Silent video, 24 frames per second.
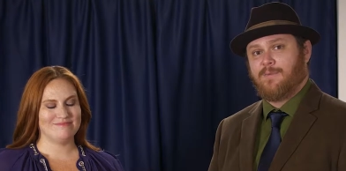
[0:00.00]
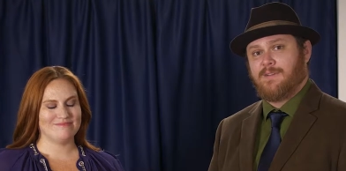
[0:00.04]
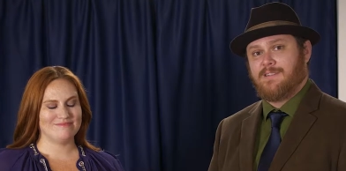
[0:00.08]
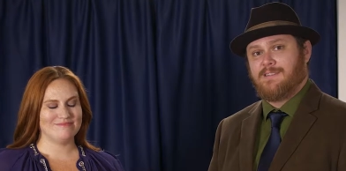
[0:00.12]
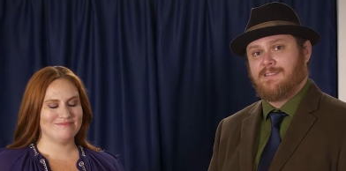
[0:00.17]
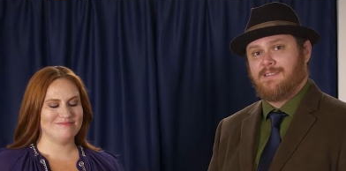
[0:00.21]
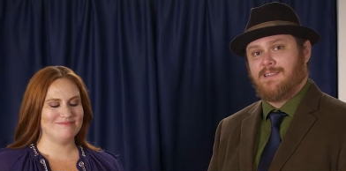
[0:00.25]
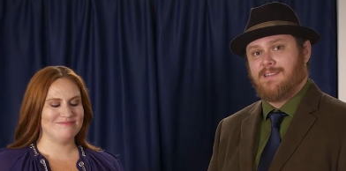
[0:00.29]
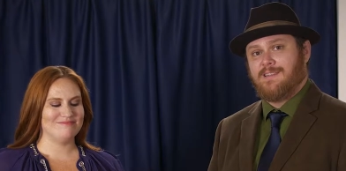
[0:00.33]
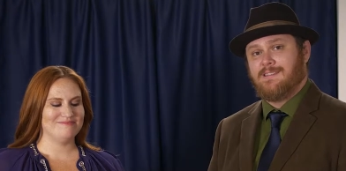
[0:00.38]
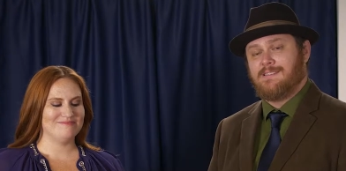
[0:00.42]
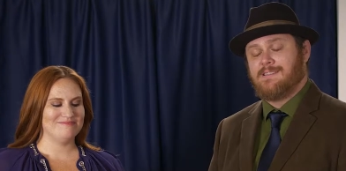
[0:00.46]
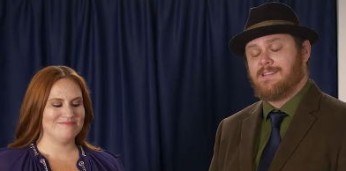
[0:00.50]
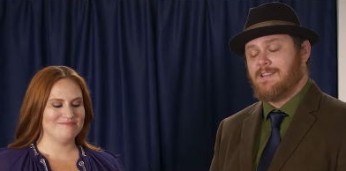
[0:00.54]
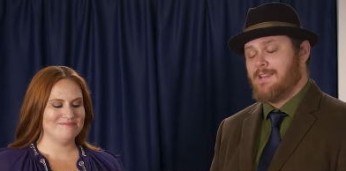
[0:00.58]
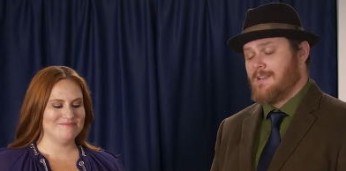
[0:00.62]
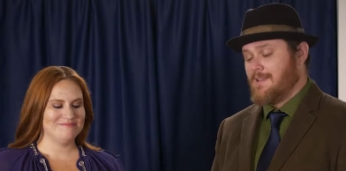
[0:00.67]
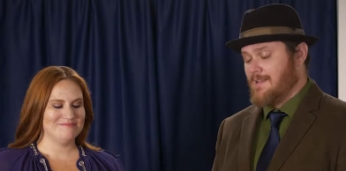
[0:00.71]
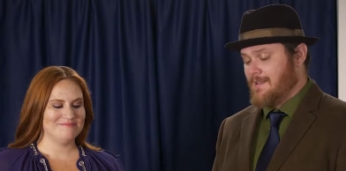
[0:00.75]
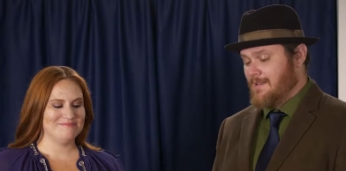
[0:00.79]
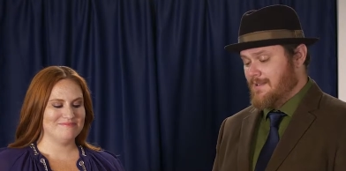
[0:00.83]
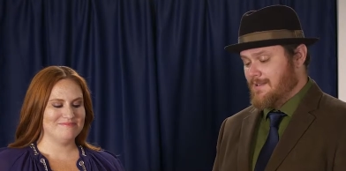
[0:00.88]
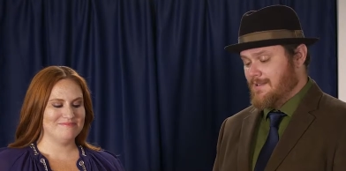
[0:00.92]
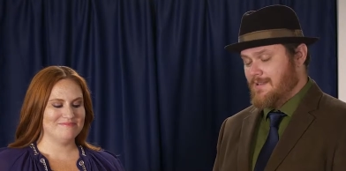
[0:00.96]
Speaker 1: whiskeys,
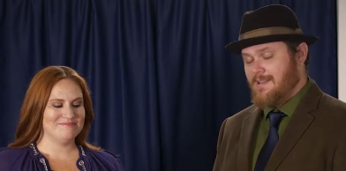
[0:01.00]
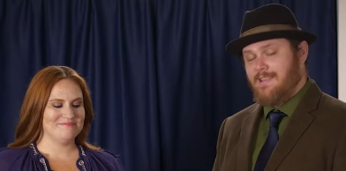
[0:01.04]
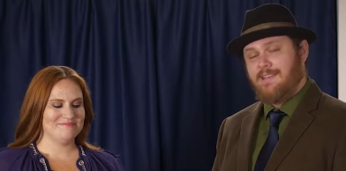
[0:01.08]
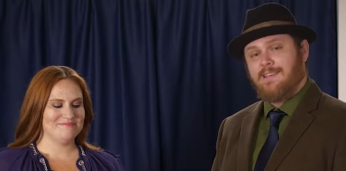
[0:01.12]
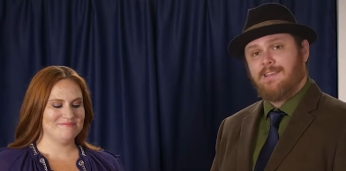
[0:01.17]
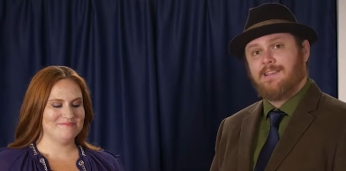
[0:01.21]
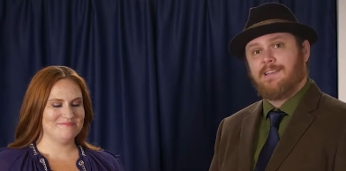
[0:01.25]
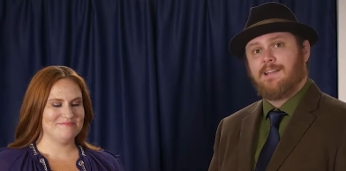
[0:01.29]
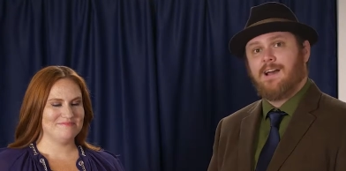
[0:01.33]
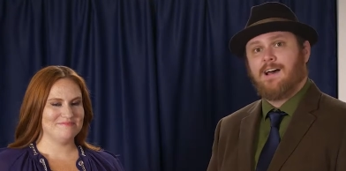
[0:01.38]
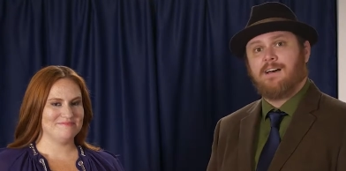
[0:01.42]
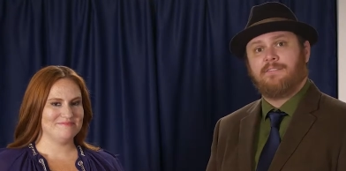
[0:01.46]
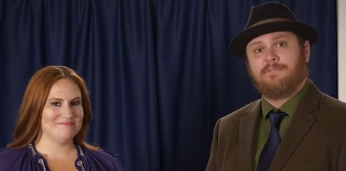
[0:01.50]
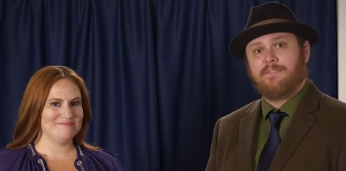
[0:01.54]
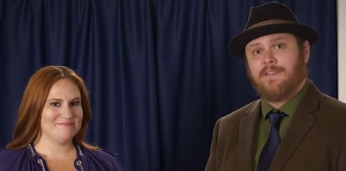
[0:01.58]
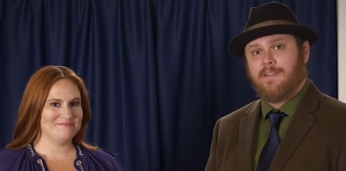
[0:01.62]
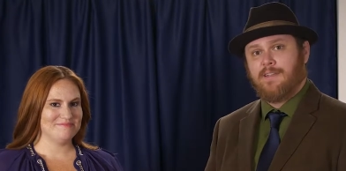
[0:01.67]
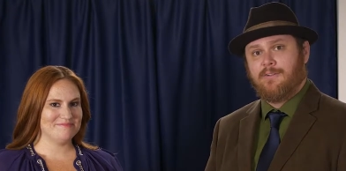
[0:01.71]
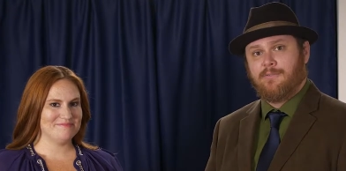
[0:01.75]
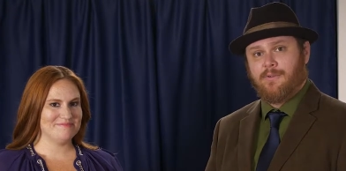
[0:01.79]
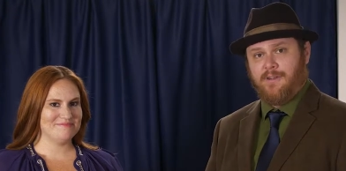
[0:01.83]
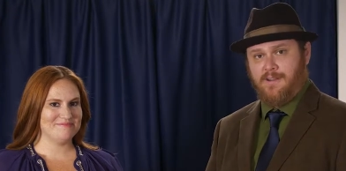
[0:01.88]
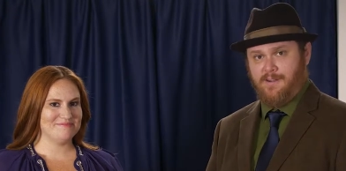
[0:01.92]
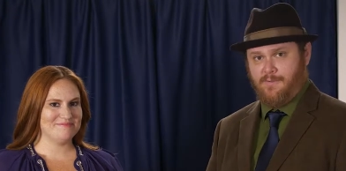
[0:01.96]
Nikka
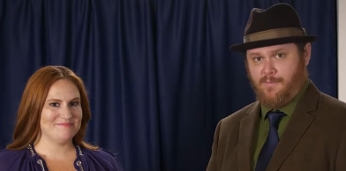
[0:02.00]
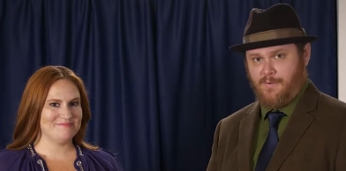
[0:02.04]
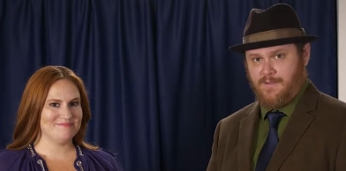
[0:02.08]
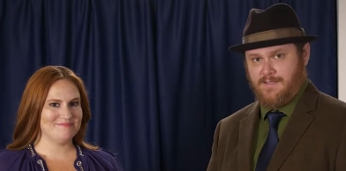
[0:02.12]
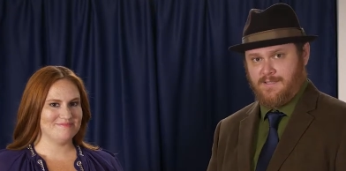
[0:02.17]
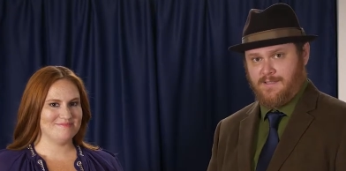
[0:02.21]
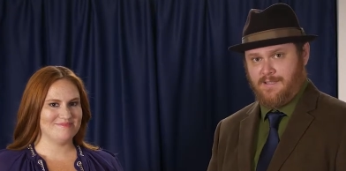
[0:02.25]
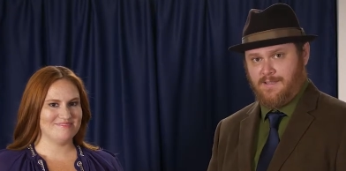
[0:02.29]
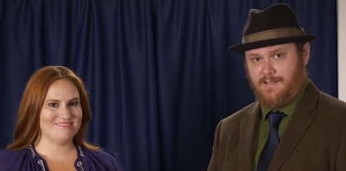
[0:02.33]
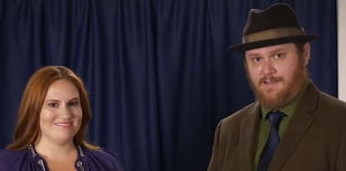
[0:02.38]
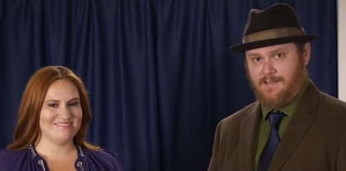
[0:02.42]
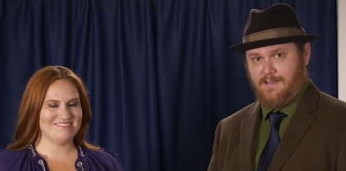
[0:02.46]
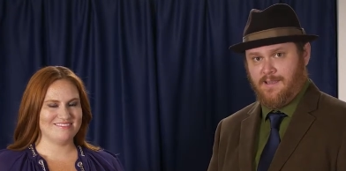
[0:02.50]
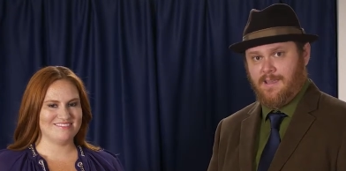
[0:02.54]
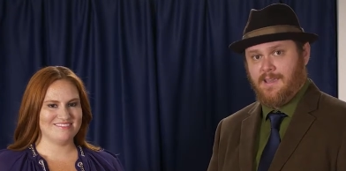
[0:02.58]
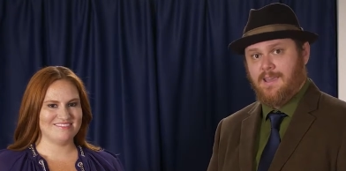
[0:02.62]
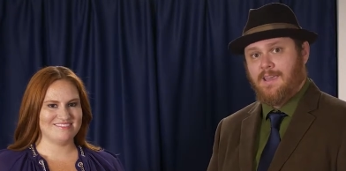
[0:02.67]
Coffey Grain Whiskey.